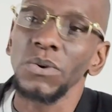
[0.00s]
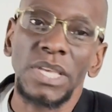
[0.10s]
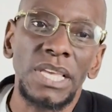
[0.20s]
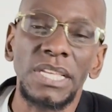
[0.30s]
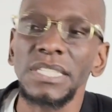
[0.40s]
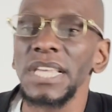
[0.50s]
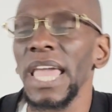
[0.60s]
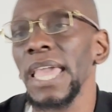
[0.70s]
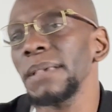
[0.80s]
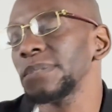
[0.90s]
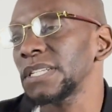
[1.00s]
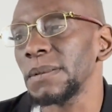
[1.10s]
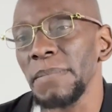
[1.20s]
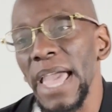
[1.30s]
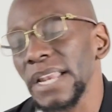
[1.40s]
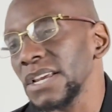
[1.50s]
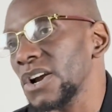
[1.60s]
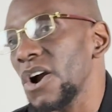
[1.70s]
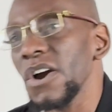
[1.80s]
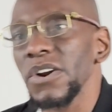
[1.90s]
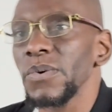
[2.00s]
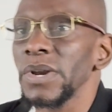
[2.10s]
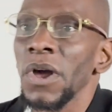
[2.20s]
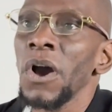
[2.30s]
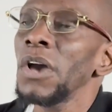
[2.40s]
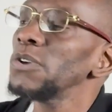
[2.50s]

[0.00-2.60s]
King James and the Magna Carta and all,